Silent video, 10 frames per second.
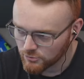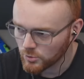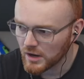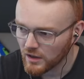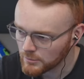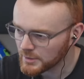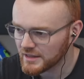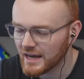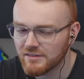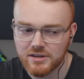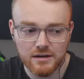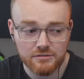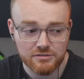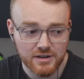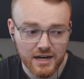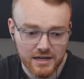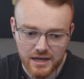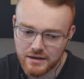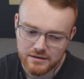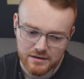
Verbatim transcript: We'll probably be live again on Friday.